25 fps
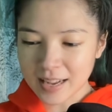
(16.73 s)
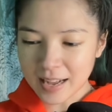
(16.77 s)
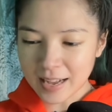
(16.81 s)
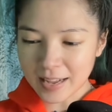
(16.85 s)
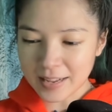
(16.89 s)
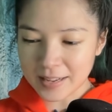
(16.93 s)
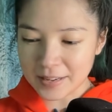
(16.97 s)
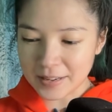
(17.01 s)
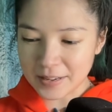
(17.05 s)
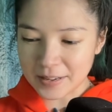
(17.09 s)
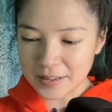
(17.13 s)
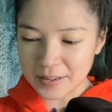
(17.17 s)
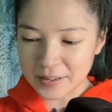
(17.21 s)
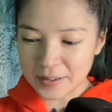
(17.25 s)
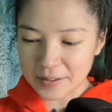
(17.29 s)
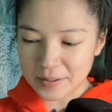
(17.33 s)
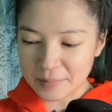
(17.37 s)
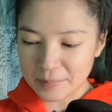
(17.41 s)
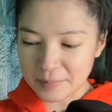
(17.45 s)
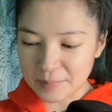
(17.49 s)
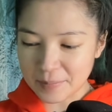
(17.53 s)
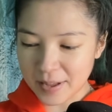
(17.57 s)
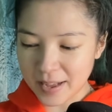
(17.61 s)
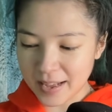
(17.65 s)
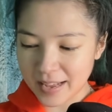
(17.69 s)
I
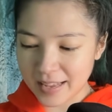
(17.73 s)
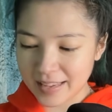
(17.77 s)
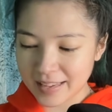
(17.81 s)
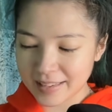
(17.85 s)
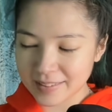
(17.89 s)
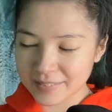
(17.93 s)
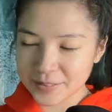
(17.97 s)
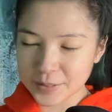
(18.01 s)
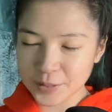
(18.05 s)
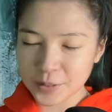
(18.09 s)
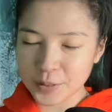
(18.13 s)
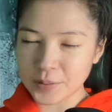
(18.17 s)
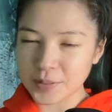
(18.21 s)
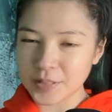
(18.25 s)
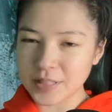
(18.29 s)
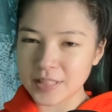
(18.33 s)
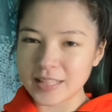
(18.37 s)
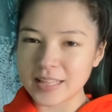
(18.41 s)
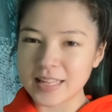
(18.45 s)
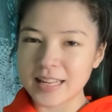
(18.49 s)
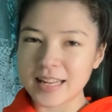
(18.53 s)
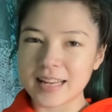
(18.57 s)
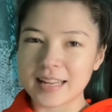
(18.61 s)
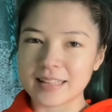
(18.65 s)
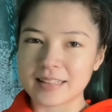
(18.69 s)
had recorded
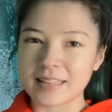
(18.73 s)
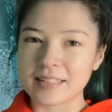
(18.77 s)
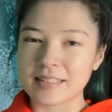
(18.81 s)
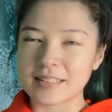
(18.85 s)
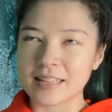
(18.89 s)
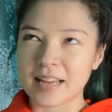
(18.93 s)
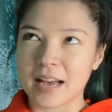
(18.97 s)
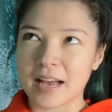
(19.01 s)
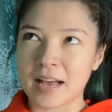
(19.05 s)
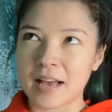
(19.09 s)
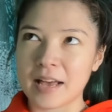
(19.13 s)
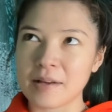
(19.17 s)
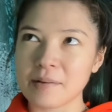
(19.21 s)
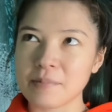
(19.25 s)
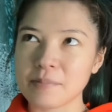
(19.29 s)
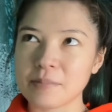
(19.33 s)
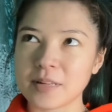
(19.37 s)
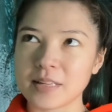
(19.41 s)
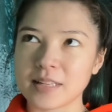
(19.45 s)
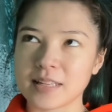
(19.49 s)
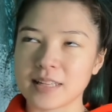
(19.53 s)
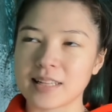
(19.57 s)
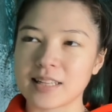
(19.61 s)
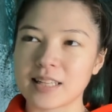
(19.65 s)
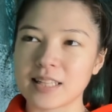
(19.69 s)
that at the time,
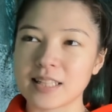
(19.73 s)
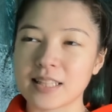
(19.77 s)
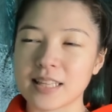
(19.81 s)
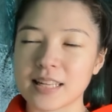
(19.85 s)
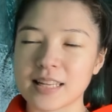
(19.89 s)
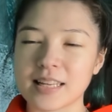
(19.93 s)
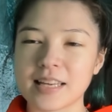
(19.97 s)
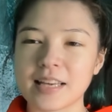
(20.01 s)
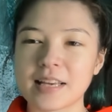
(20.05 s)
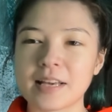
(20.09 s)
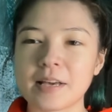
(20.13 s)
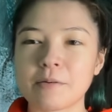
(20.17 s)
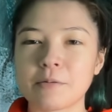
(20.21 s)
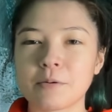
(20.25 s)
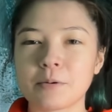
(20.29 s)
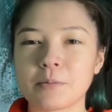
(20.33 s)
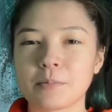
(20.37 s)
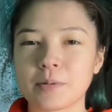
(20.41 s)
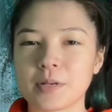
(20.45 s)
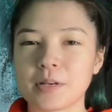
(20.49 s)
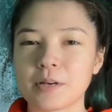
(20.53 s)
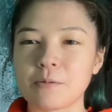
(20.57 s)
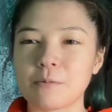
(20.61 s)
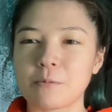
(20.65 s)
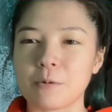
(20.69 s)
like thinking it would
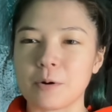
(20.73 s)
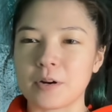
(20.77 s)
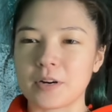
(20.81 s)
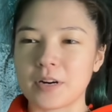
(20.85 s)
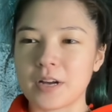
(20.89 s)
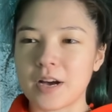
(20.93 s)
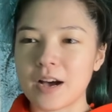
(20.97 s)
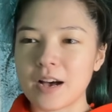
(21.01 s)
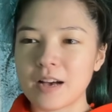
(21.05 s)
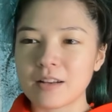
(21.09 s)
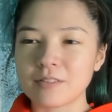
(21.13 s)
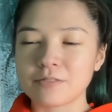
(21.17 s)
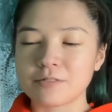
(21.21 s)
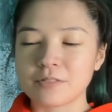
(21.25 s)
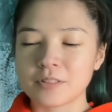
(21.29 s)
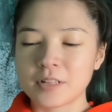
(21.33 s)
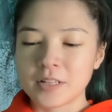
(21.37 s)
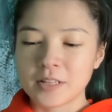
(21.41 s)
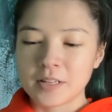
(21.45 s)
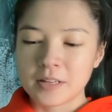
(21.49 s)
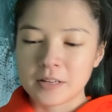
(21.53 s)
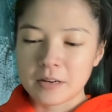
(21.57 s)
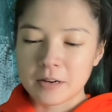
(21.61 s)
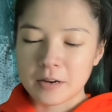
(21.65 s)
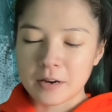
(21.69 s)
be a one-off,
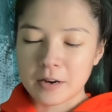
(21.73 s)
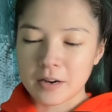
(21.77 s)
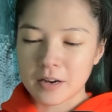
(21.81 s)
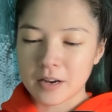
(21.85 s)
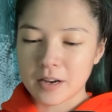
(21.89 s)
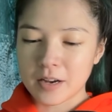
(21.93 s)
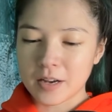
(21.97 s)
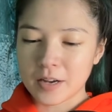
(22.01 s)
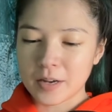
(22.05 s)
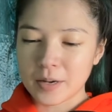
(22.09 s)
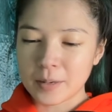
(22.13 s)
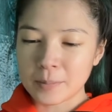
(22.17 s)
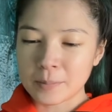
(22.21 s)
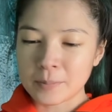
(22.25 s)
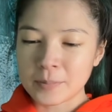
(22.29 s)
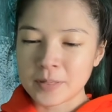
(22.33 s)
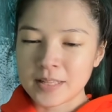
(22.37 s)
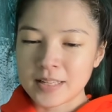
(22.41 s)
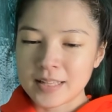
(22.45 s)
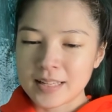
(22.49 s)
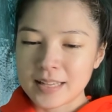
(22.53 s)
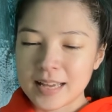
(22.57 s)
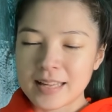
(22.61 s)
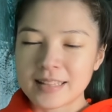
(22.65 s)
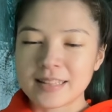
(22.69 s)
and
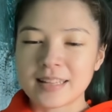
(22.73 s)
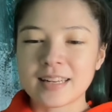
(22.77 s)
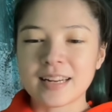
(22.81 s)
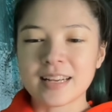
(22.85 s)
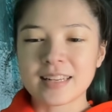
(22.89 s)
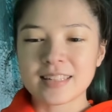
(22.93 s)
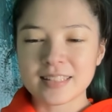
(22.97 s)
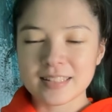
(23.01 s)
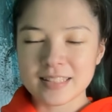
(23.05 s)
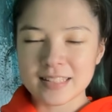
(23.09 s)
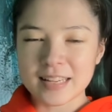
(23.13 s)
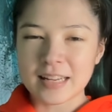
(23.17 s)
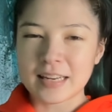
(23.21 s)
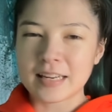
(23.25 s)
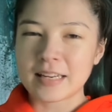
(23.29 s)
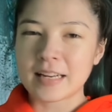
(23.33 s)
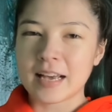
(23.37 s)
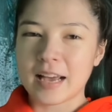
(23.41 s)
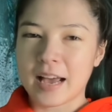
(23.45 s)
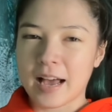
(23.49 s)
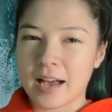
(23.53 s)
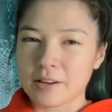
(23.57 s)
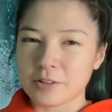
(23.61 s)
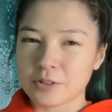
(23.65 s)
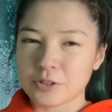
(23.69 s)
then I decided I
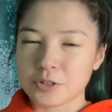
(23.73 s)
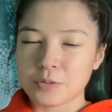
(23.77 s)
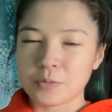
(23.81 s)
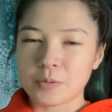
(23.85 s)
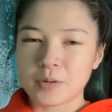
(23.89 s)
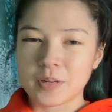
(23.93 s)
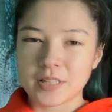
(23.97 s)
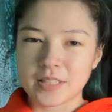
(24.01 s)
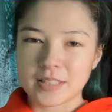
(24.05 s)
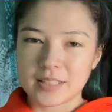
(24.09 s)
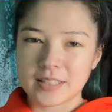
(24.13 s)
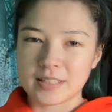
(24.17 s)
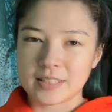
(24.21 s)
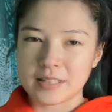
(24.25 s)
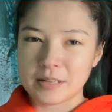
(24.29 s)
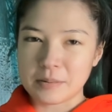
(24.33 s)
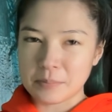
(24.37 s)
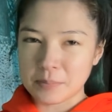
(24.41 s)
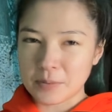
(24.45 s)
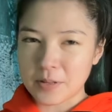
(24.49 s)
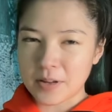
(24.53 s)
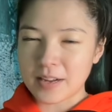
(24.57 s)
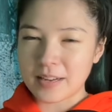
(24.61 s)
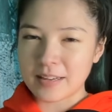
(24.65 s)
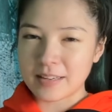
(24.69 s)
actually wanted to
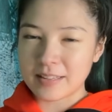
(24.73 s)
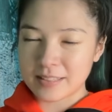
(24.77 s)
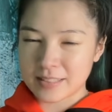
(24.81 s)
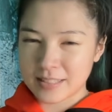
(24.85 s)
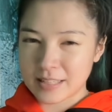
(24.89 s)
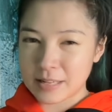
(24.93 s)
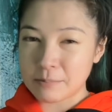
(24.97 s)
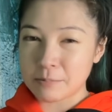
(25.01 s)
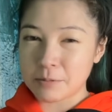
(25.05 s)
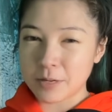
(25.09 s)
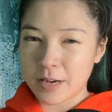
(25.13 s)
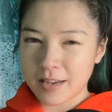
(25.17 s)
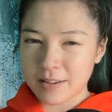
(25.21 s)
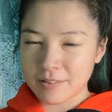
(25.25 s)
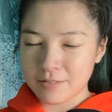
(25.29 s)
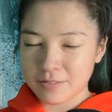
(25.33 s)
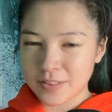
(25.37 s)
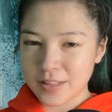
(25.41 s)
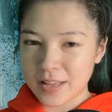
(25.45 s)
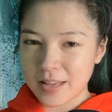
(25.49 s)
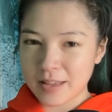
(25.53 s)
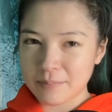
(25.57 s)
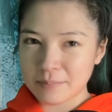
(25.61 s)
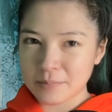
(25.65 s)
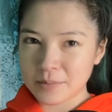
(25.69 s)
deep dive
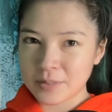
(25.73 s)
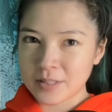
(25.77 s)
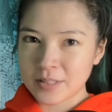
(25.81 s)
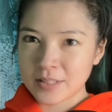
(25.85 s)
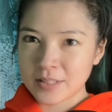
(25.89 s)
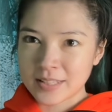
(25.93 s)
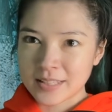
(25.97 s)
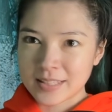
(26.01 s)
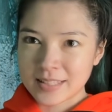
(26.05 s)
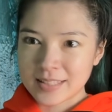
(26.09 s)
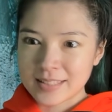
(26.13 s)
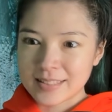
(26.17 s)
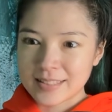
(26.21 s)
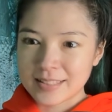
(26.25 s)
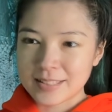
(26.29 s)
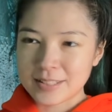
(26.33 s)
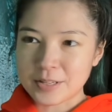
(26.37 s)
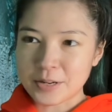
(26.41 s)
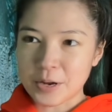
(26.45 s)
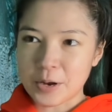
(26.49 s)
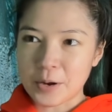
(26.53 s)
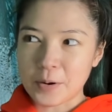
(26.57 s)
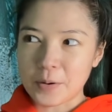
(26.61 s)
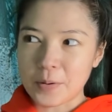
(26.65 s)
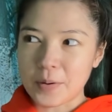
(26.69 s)
them.
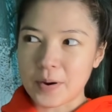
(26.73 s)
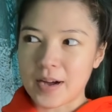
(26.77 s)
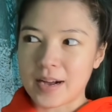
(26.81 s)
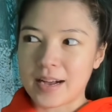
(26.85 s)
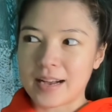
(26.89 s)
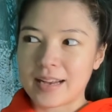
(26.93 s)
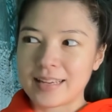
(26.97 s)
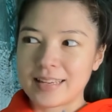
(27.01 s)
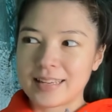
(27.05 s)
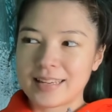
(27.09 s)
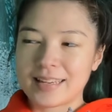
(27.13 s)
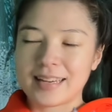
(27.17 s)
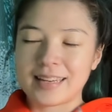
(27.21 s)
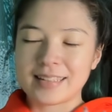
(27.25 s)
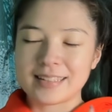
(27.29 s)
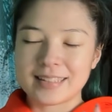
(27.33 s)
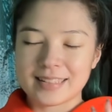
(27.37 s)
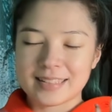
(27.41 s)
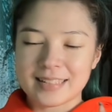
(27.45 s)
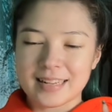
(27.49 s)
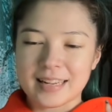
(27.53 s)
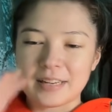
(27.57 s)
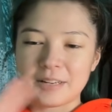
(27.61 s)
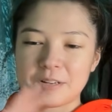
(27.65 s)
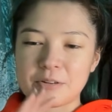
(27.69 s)
So I
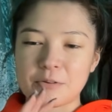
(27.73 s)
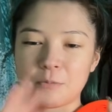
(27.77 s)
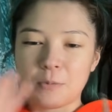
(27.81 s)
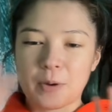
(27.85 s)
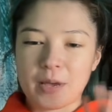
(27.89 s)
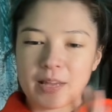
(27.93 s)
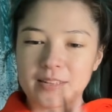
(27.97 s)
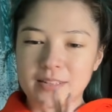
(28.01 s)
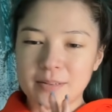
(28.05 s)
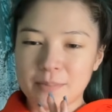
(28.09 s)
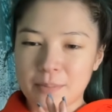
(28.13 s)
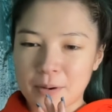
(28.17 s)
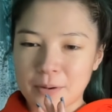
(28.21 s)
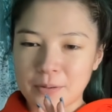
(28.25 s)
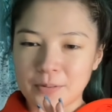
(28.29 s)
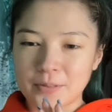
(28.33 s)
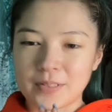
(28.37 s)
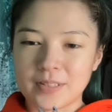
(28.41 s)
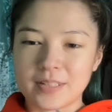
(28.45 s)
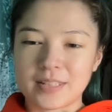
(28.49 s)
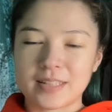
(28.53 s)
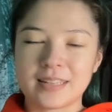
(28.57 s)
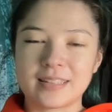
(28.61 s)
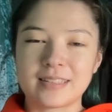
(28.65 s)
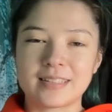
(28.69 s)
decided to wait to
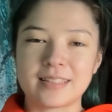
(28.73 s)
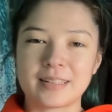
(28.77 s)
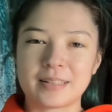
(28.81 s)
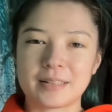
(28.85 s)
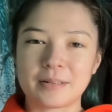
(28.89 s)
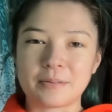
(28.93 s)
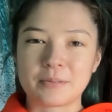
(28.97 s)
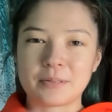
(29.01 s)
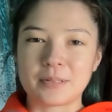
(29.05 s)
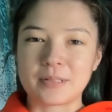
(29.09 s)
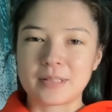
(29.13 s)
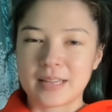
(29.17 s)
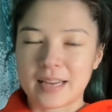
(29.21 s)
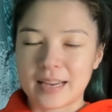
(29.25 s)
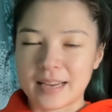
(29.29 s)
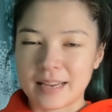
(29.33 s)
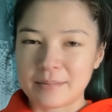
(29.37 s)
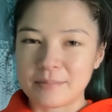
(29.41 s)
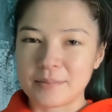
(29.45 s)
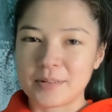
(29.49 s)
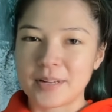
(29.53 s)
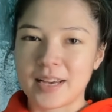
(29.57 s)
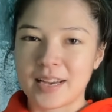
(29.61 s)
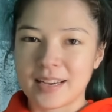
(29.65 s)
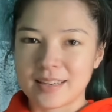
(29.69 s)
post it until it was time
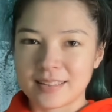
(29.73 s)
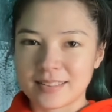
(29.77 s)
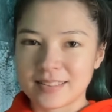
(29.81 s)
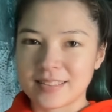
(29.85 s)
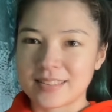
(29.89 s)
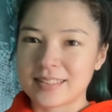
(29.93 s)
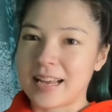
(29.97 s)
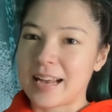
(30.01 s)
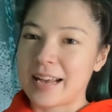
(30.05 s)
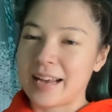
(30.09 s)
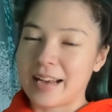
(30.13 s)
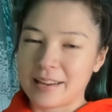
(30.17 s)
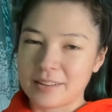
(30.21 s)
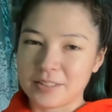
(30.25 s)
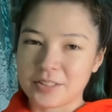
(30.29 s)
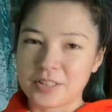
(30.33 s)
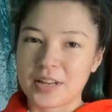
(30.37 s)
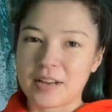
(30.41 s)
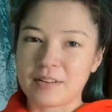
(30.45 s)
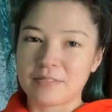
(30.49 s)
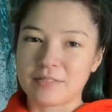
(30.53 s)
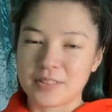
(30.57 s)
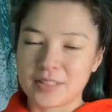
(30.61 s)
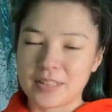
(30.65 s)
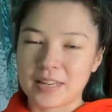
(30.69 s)
to I actually
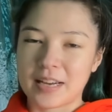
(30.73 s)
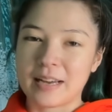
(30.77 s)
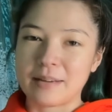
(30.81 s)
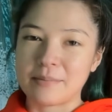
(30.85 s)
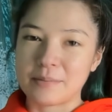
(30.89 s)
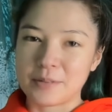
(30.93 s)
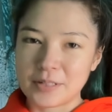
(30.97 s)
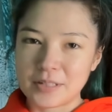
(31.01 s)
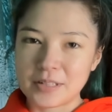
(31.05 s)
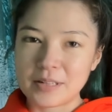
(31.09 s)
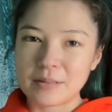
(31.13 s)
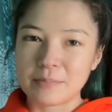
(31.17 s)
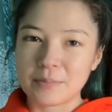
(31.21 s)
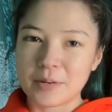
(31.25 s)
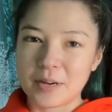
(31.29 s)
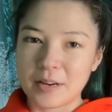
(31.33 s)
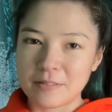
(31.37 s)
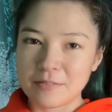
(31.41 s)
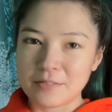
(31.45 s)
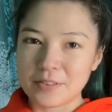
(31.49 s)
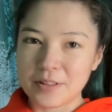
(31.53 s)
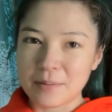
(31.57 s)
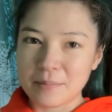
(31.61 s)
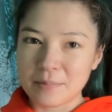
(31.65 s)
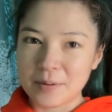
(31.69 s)
have the time to deep
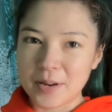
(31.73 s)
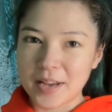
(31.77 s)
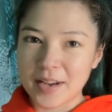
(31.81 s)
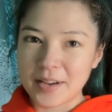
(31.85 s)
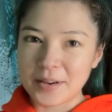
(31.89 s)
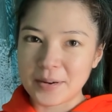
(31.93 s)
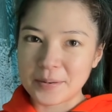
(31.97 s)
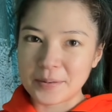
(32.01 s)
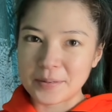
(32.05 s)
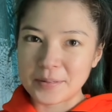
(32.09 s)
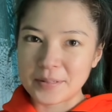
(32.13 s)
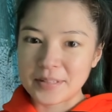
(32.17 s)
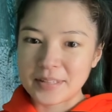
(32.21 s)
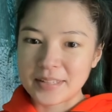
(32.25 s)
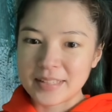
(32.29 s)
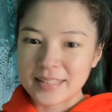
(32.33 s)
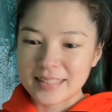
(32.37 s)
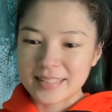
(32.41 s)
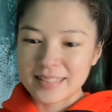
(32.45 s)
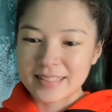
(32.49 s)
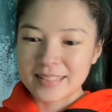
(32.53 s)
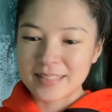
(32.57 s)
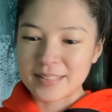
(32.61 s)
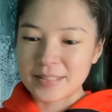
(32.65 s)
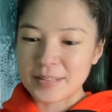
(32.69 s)
dive them now.
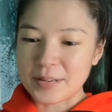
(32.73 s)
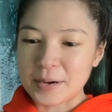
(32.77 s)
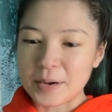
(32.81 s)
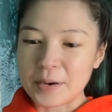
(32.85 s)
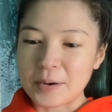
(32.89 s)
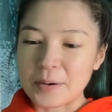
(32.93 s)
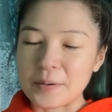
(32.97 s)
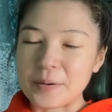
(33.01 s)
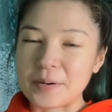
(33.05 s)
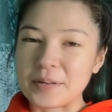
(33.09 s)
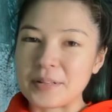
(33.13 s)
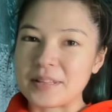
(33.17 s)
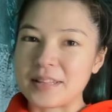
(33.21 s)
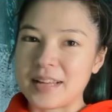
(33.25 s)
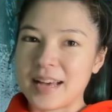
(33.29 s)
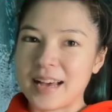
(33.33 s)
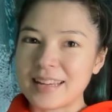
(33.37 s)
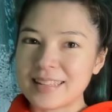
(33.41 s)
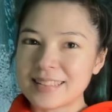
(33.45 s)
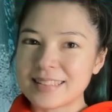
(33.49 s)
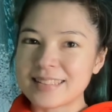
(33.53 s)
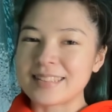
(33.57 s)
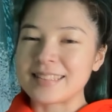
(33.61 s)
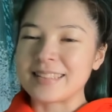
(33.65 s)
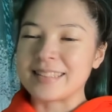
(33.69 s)
So
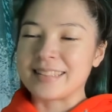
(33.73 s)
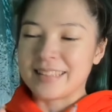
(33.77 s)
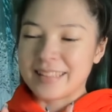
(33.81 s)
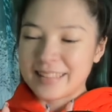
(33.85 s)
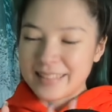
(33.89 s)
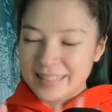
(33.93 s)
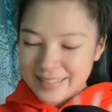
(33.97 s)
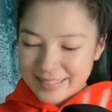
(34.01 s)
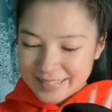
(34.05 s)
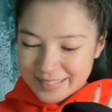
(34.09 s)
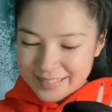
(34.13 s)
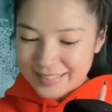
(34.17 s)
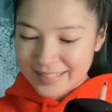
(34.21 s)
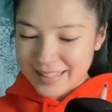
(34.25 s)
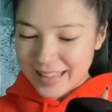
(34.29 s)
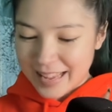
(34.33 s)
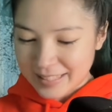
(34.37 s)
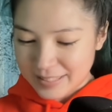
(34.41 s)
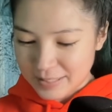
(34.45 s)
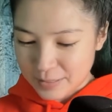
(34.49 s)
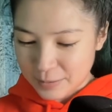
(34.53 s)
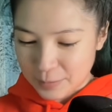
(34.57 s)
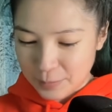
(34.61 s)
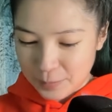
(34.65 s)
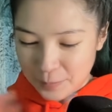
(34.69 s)
that's
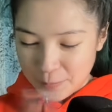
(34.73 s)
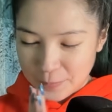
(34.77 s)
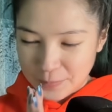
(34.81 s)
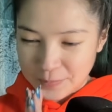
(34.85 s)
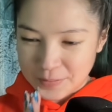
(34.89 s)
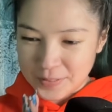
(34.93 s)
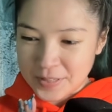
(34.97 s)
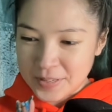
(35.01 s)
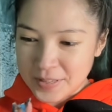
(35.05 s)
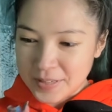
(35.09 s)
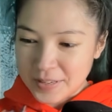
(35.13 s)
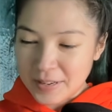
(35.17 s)
old.